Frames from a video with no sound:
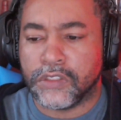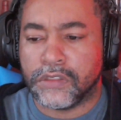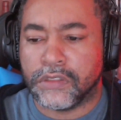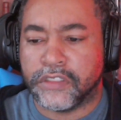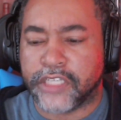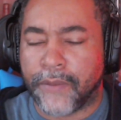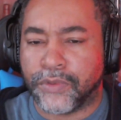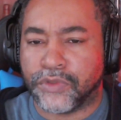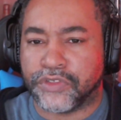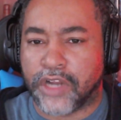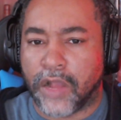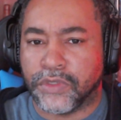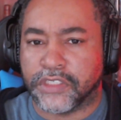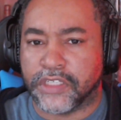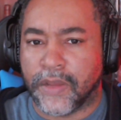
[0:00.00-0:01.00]

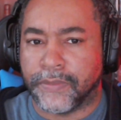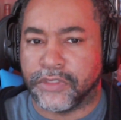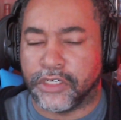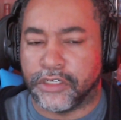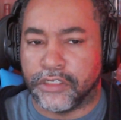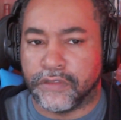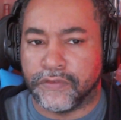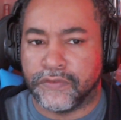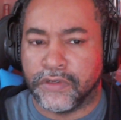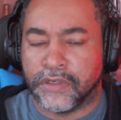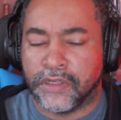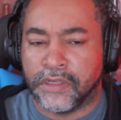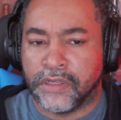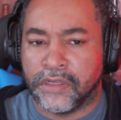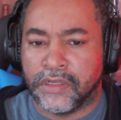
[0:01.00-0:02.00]
Cybertron was coming to Earth.
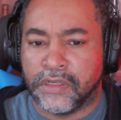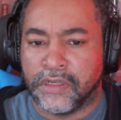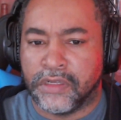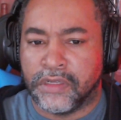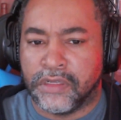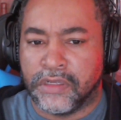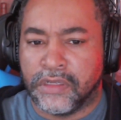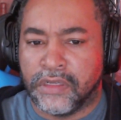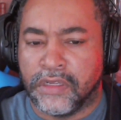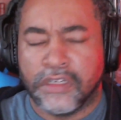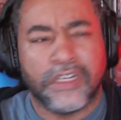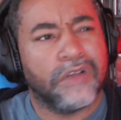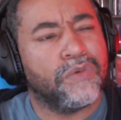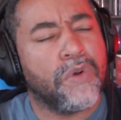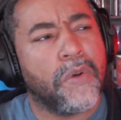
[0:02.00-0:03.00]

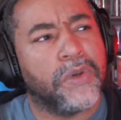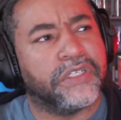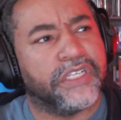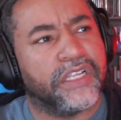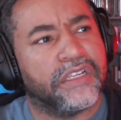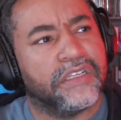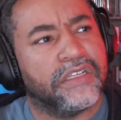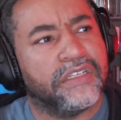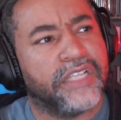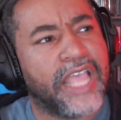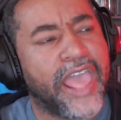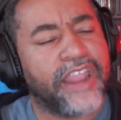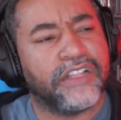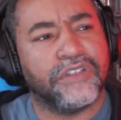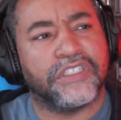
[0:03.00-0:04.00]
No, what was it? They
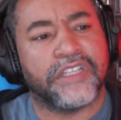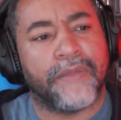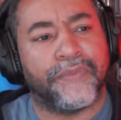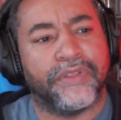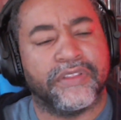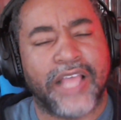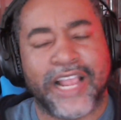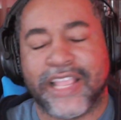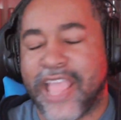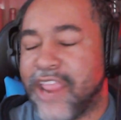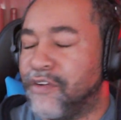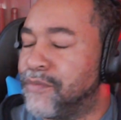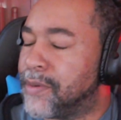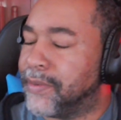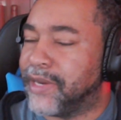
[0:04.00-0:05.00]
had to do something. I can't
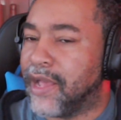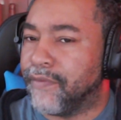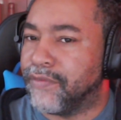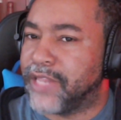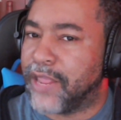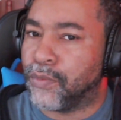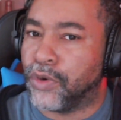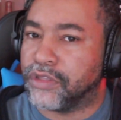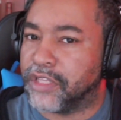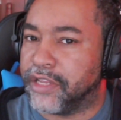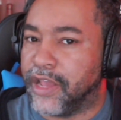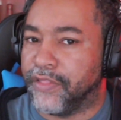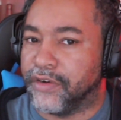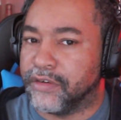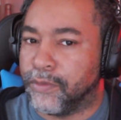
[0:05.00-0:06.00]
remember now, but they worked
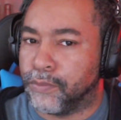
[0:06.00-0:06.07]
together.